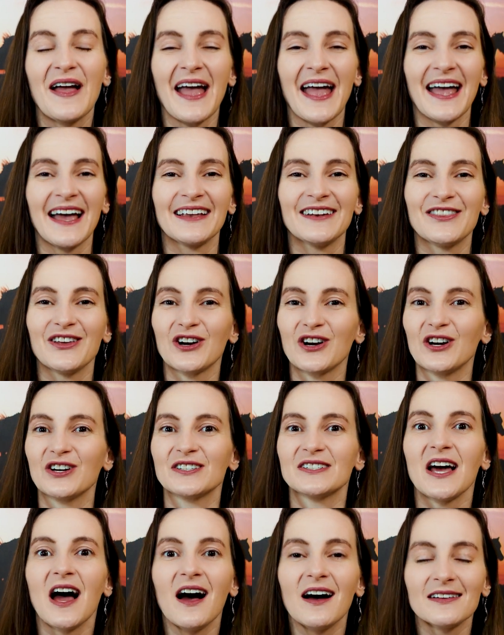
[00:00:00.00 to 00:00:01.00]
and there
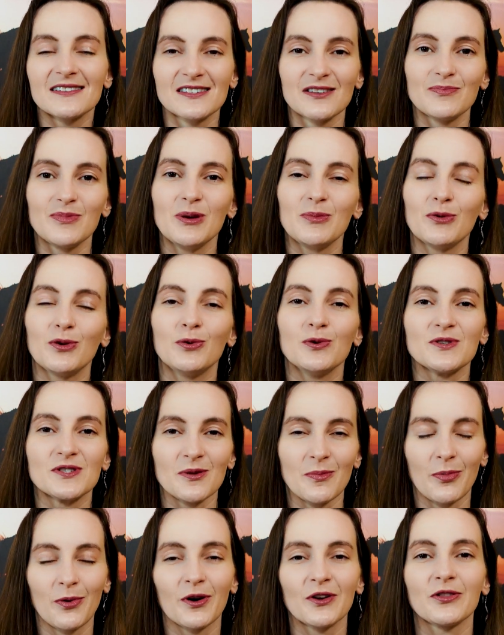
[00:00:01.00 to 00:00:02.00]
are tons of people who
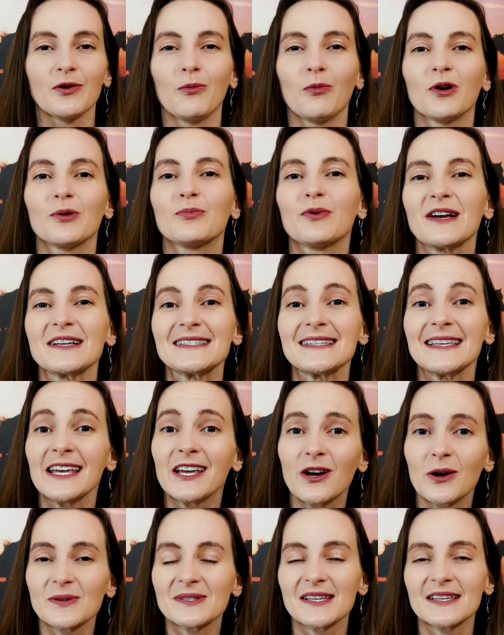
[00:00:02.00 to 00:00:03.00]
support the WordPress
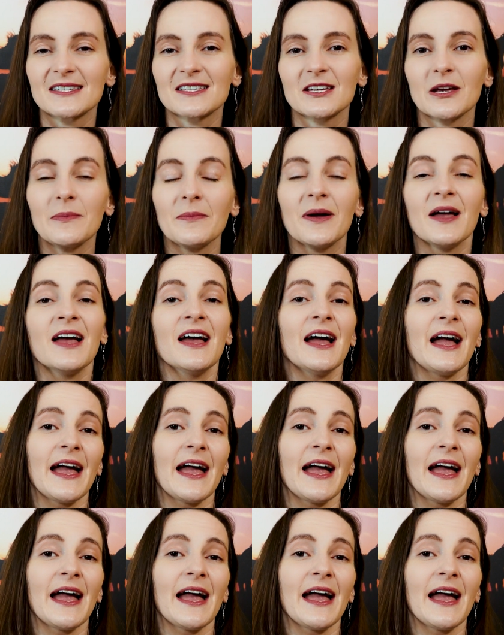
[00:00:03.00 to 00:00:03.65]
ecosystem